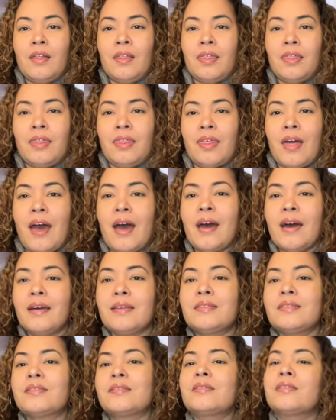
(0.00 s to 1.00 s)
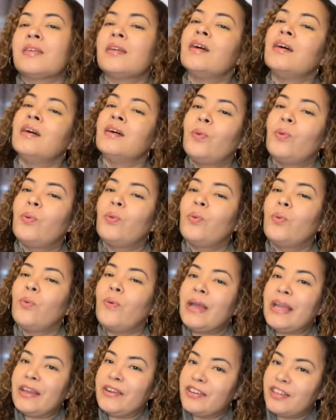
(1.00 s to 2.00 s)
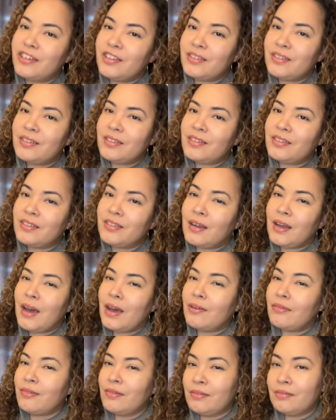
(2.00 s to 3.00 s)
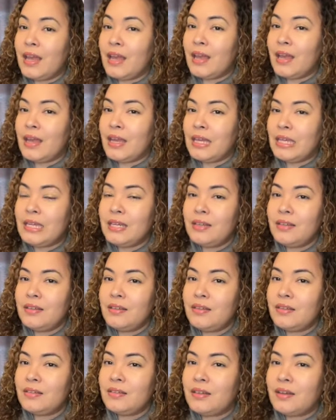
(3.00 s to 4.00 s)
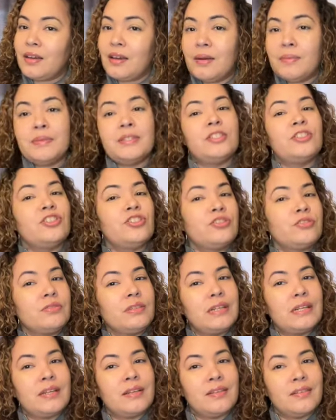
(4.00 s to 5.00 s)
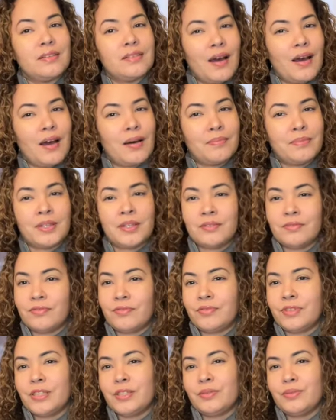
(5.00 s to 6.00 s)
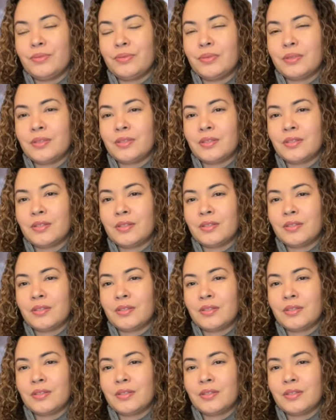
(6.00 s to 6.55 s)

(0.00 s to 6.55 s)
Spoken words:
That's weird. I don't hate it. I'm intrigued. I'm confused.